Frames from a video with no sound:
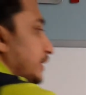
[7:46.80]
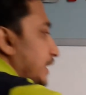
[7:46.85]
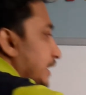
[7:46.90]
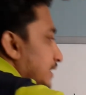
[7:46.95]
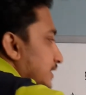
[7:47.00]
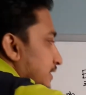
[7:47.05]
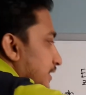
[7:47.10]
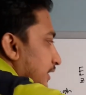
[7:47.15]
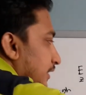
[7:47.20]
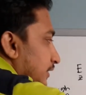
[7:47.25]

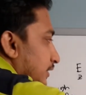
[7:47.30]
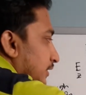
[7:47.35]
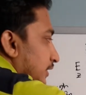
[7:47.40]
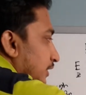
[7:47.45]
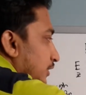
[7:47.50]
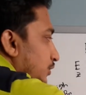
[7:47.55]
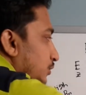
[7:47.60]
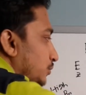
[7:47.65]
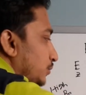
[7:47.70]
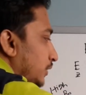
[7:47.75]
cancel
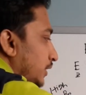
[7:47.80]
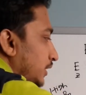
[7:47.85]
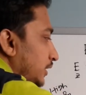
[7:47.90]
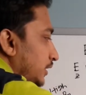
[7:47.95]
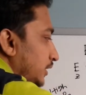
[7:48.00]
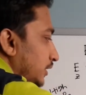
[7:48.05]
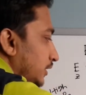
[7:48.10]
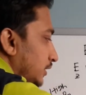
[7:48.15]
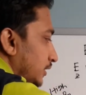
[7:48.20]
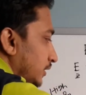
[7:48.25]
this
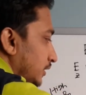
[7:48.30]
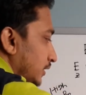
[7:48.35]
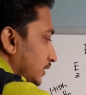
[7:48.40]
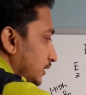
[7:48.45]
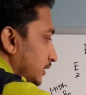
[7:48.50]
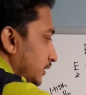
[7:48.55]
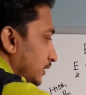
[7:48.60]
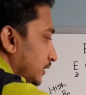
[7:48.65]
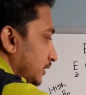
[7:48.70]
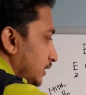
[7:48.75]
one
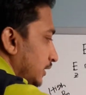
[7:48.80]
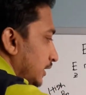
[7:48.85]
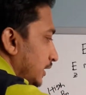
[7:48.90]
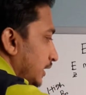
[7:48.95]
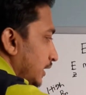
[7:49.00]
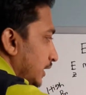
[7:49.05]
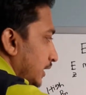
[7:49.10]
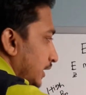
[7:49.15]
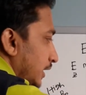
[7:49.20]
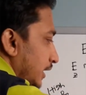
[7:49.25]

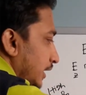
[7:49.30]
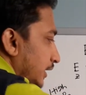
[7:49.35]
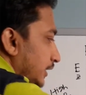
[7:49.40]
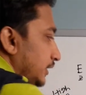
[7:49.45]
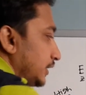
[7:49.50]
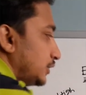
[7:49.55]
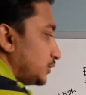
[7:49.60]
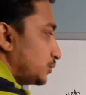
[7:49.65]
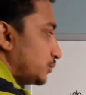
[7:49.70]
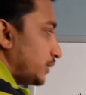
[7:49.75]

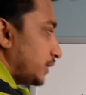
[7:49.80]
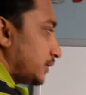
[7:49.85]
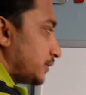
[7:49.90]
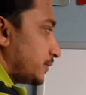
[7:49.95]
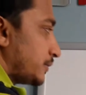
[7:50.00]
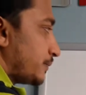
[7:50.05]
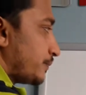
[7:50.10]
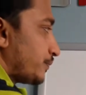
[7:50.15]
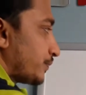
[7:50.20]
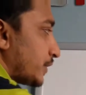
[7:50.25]
and this one.
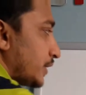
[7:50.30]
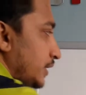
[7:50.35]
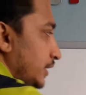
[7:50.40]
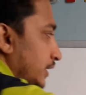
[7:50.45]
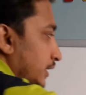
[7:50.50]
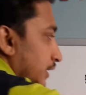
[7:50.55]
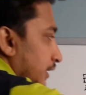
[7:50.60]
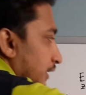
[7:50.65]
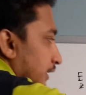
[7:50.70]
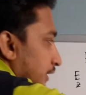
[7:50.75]

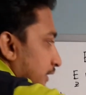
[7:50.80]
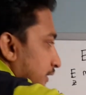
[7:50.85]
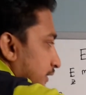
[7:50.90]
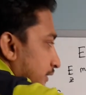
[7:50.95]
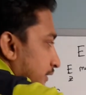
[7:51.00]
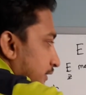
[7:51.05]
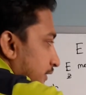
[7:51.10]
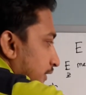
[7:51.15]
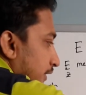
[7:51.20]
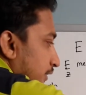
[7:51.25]

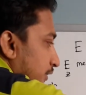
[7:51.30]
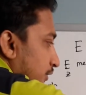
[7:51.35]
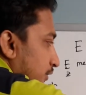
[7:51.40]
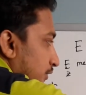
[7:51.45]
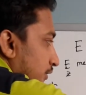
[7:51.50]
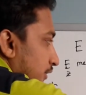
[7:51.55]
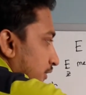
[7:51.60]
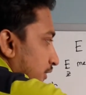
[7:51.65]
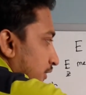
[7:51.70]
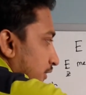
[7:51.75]

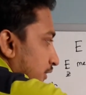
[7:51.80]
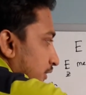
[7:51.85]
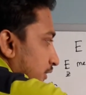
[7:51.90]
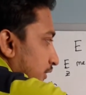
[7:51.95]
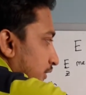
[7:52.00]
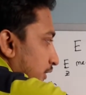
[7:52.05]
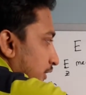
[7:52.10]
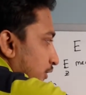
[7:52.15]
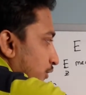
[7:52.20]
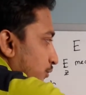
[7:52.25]
This
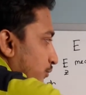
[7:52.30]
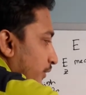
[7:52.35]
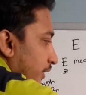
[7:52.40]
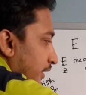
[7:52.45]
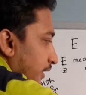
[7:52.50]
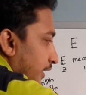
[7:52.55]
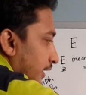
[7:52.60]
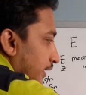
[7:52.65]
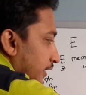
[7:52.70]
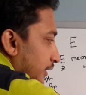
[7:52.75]

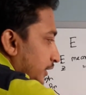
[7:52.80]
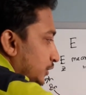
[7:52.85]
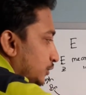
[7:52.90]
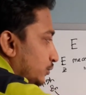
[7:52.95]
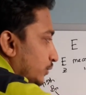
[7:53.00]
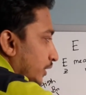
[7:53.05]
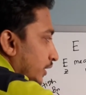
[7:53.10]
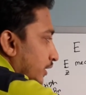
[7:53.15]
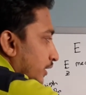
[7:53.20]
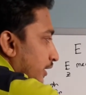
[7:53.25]
one and
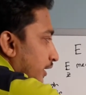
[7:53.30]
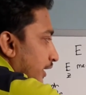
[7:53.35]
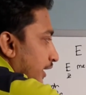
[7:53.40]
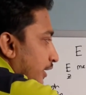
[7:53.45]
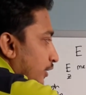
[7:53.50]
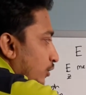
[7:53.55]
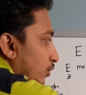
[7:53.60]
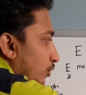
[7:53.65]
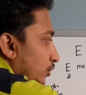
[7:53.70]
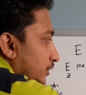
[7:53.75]
this one.
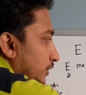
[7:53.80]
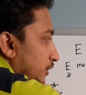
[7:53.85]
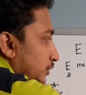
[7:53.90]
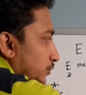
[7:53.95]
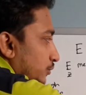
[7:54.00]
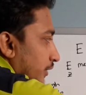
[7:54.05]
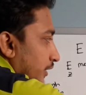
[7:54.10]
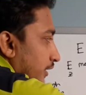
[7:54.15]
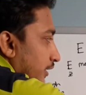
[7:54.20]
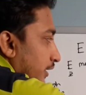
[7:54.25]
And look
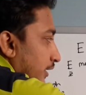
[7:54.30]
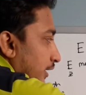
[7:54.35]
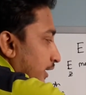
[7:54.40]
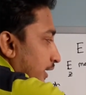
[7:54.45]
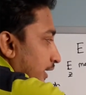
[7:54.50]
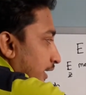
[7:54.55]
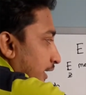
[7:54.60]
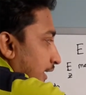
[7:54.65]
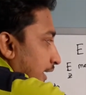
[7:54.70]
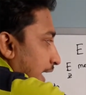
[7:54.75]
this one.
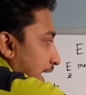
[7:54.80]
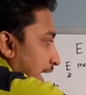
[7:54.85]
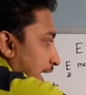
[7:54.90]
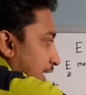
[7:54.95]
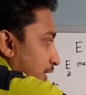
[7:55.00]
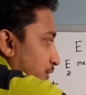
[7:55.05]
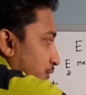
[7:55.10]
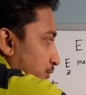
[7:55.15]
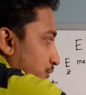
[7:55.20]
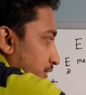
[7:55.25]

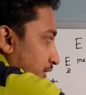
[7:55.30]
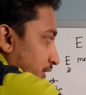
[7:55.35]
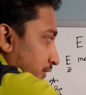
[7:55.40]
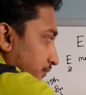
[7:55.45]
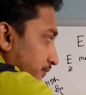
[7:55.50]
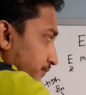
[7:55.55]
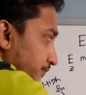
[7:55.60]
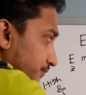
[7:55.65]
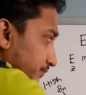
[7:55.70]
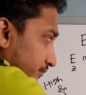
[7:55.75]

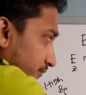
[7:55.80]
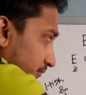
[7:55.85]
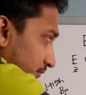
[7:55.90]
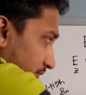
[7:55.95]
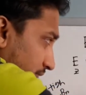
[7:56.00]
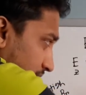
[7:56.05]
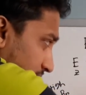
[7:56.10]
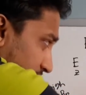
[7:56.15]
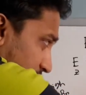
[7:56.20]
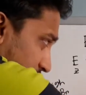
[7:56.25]
Hydrogen
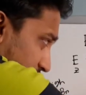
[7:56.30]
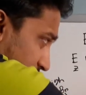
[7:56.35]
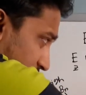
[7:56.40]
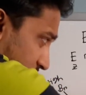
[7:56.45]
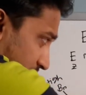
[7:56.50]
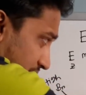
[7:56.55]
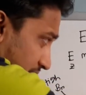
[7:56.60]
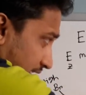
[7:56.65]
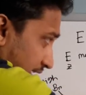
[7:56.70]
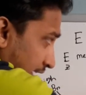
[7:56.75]

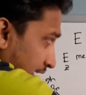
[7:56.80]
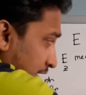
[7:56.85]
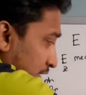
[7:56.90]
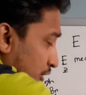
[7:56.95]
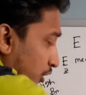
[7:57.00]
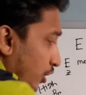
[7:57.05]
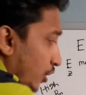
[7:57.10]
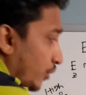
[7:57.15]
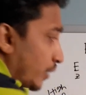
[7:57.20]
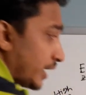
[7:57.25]

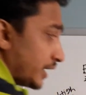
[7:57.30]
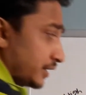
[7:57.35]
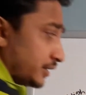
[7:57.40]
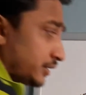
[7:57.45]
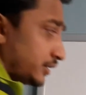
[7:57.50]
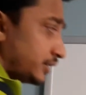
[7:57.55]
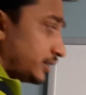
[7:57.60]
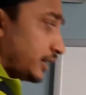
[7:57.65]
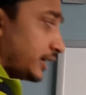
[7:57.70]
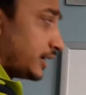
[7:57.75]
is lower
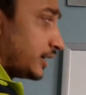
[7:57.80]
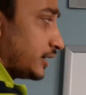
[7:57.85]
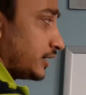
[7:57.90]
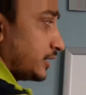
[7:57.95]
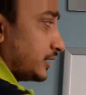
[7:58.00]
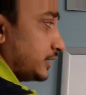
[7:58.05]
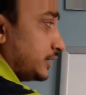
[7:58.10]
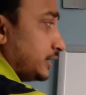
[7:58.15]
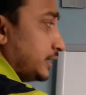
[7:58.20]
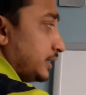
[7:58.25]

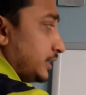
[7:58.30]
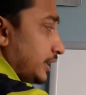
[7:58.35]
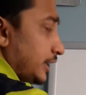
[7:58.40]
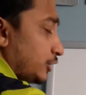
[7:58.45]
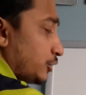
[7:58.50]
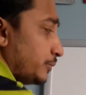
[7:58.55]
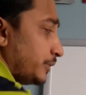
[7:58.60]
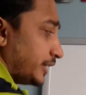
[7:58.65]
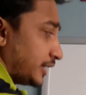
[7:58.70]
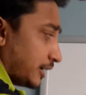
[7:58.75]

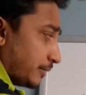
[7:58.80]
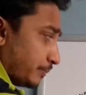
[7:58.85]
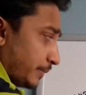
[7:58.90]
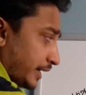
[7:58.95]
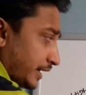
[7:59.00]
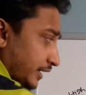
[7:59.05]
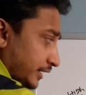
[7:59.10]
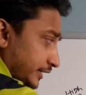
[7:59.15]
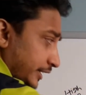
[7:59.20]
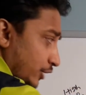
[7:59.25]
atomic
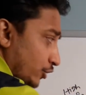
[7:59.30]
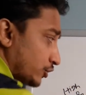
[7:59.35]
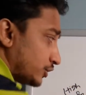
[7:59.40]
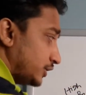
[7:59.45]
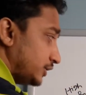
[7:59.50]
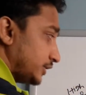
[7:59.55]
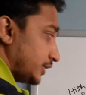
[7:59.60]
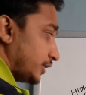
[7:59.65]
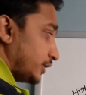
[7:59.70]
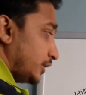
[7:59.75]
number than
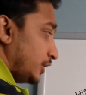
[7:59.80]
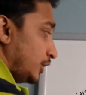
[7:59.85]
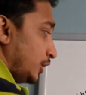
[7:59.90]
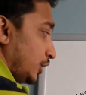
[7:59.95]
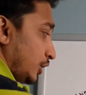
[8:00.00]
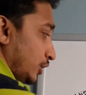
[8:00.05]
oxygen.